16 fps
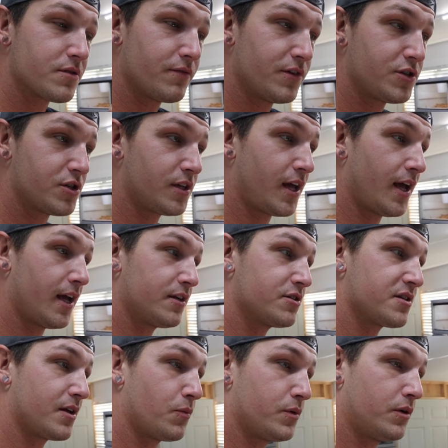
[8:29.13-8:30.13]
of Vision
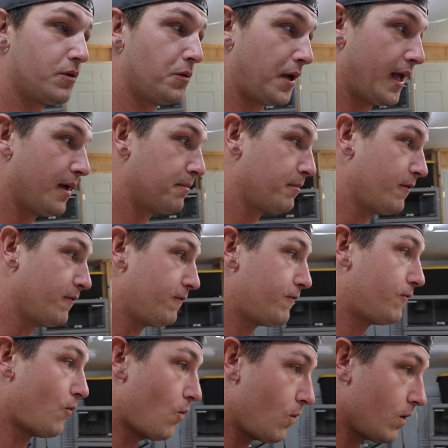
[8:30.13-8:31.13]
cages that we'll get
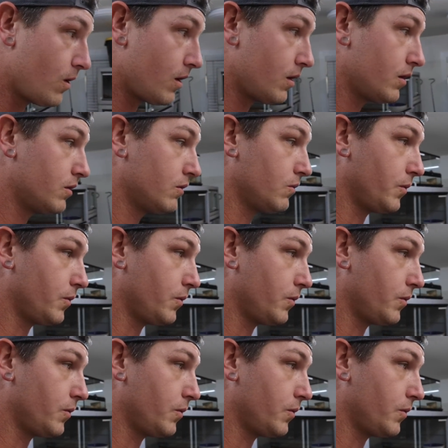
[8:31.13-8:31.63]
before